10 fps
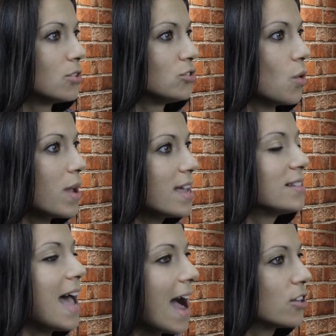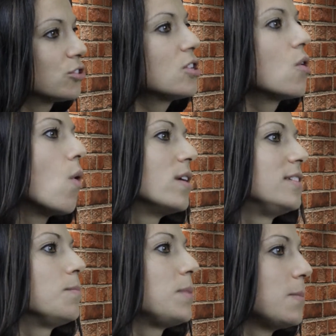So it's actually
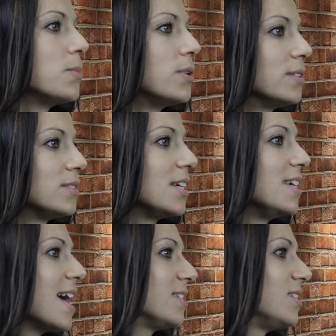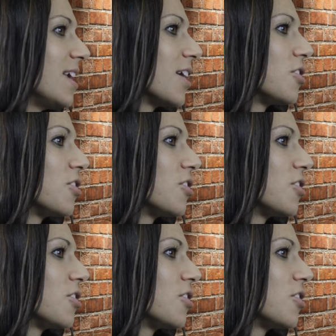causing people to get sick.